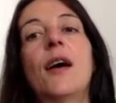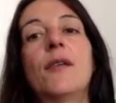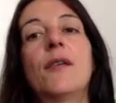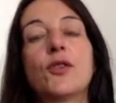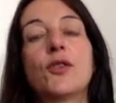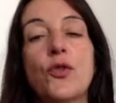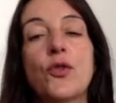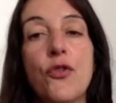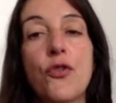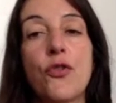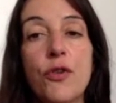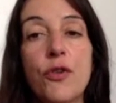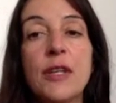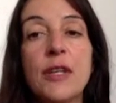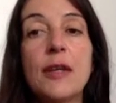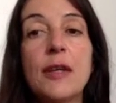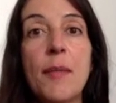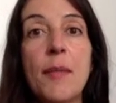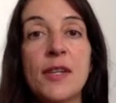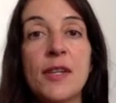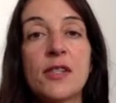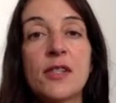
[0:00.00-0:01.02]
So three
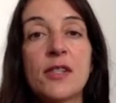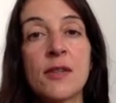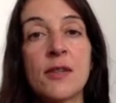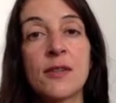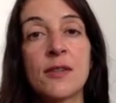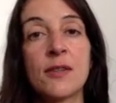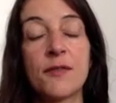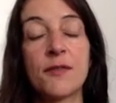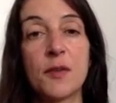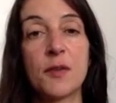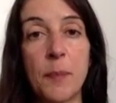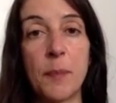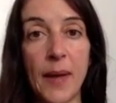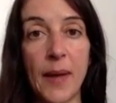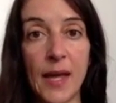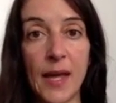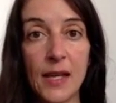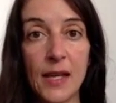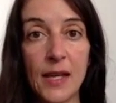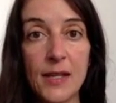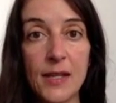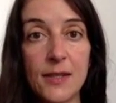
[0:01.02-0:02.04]
dimensions of
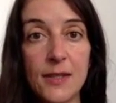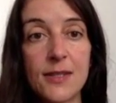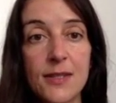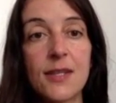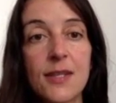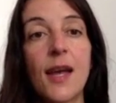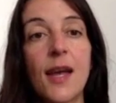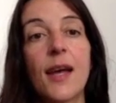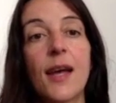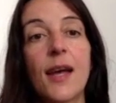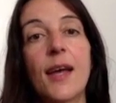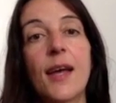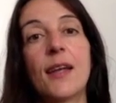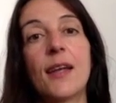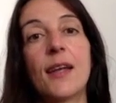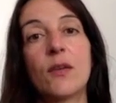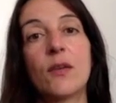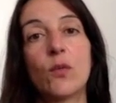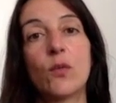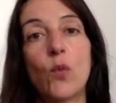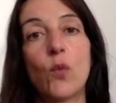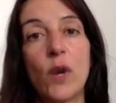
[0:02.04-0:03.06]
space
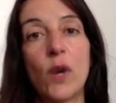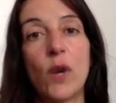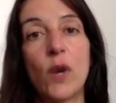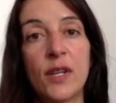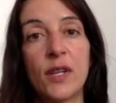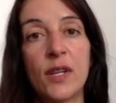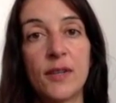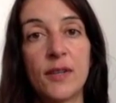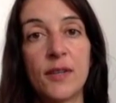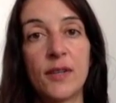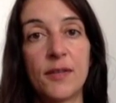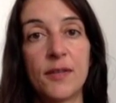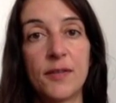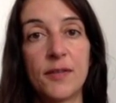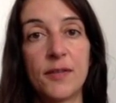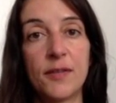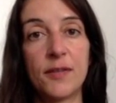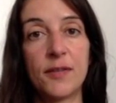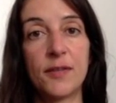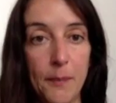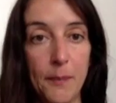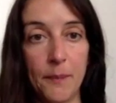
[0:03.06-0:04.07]
and one of
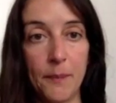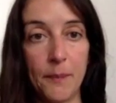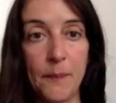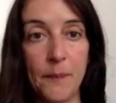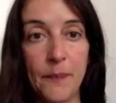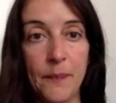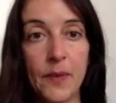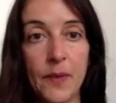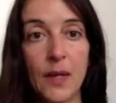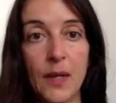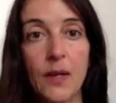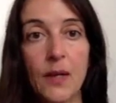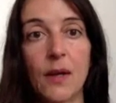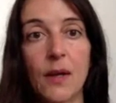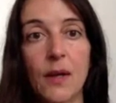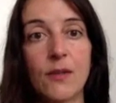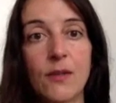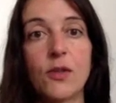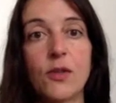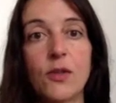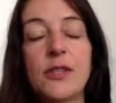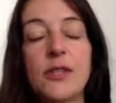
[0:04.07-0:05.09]
time.
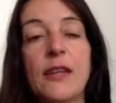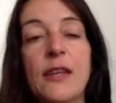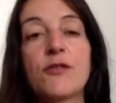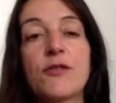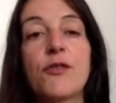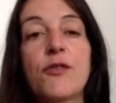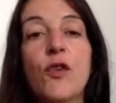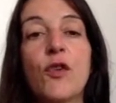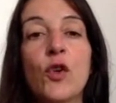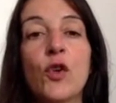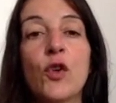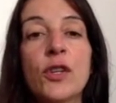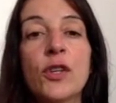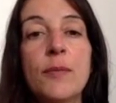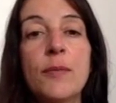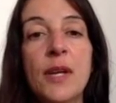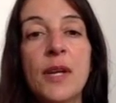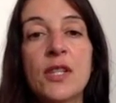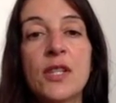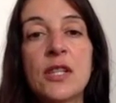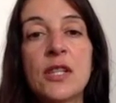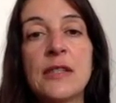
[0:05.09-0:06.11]
So it has four
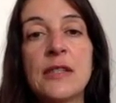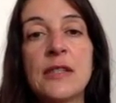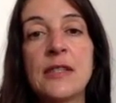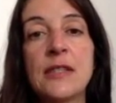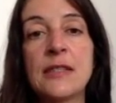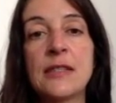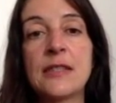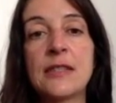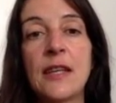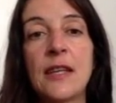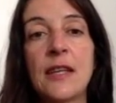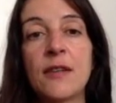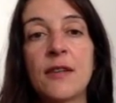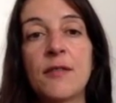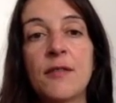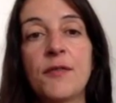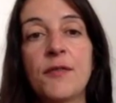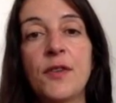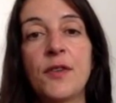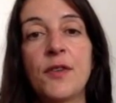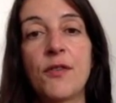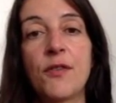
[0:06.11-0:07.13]
dimensions instead
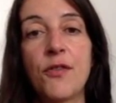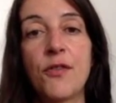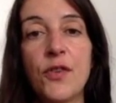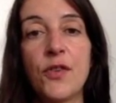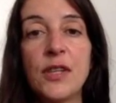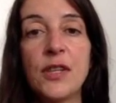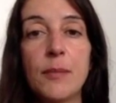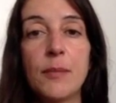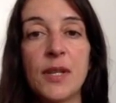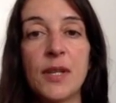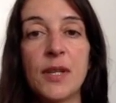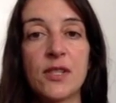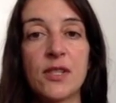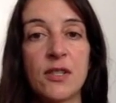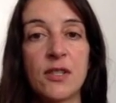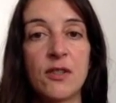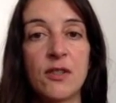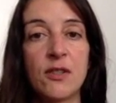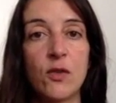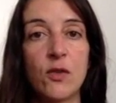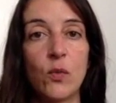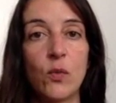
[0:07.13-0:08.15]
of the three
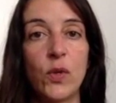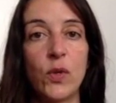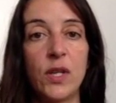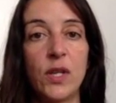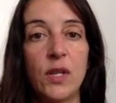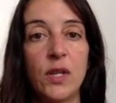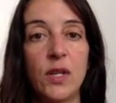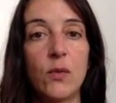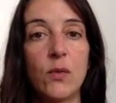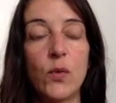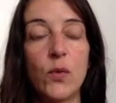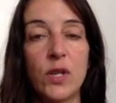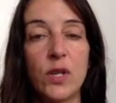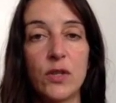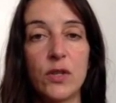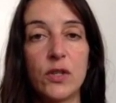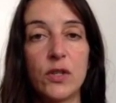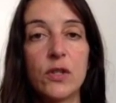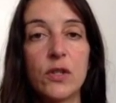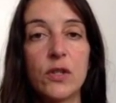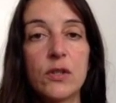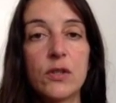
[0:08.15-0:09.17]
dimensions we are
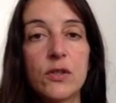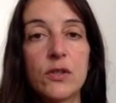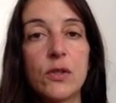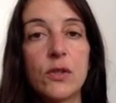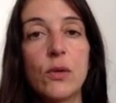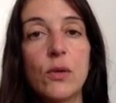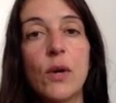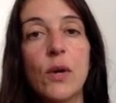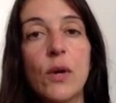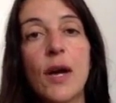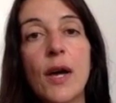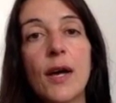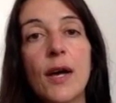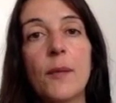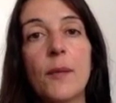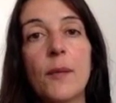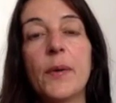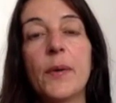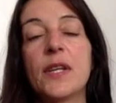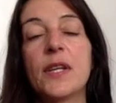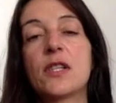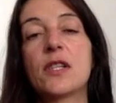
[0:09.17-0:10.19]
used to,
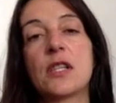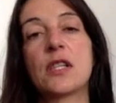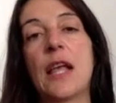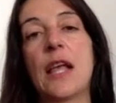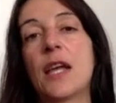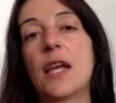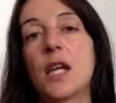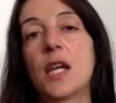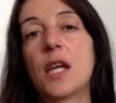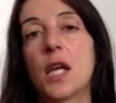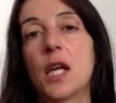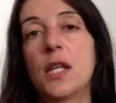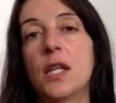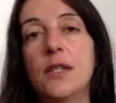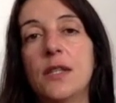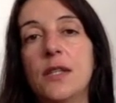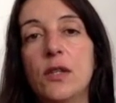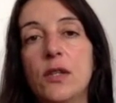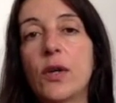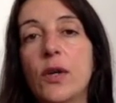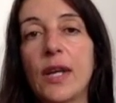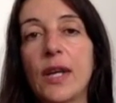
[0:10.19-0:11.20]
but it's like,
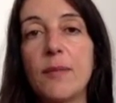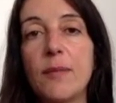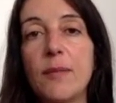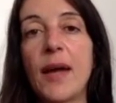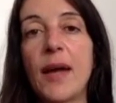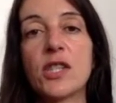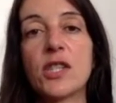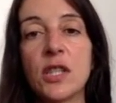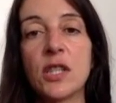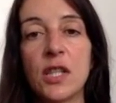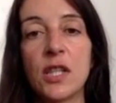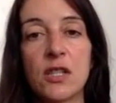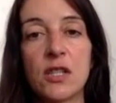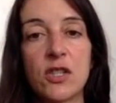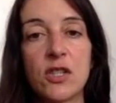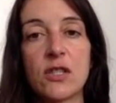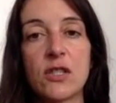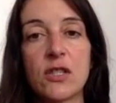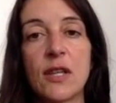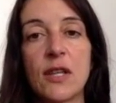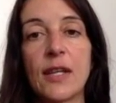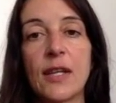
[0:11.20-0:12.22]
you can imagine it
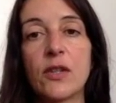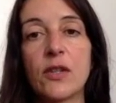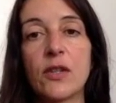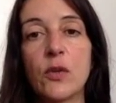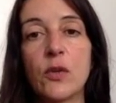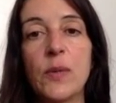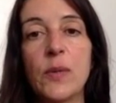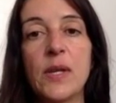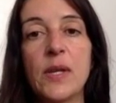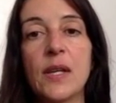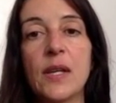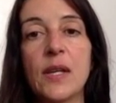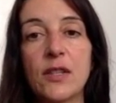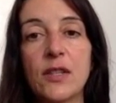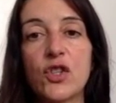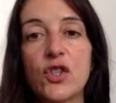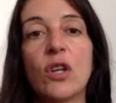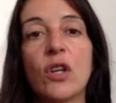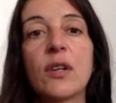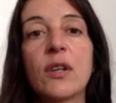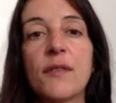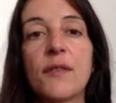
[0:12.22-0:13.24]
just like to be a
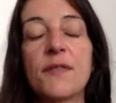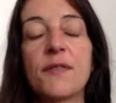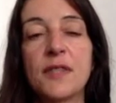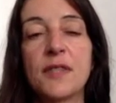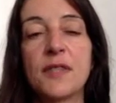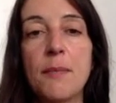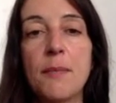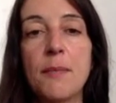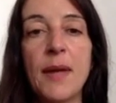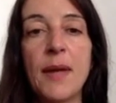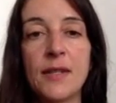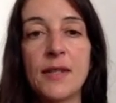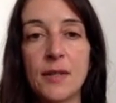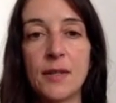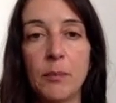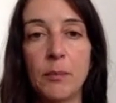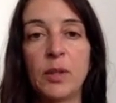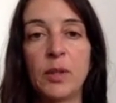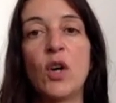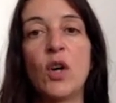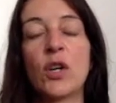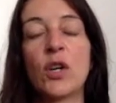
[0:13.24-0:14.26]
chunk of cement,
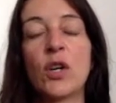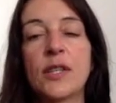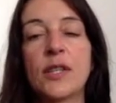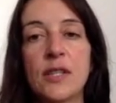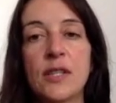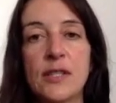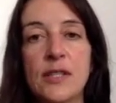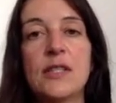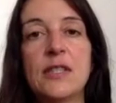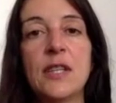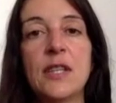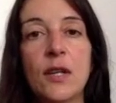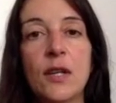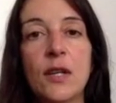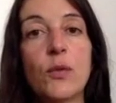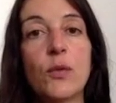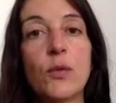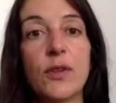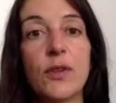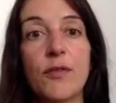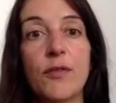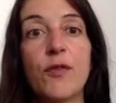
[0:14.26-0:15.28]
a block that's there
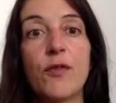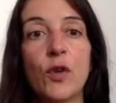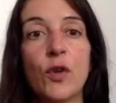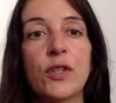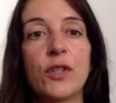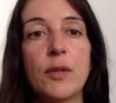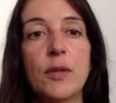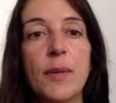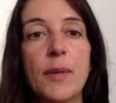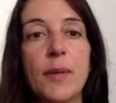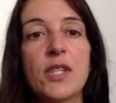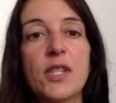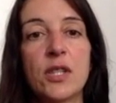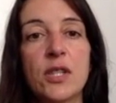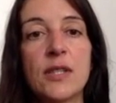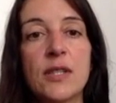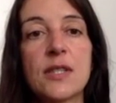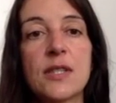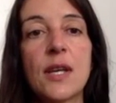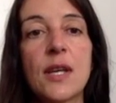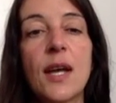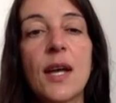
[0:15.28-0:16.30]
with the four
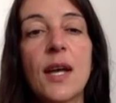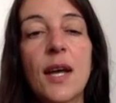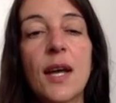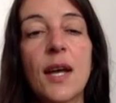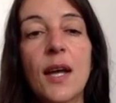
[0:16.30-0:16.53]
dimensions.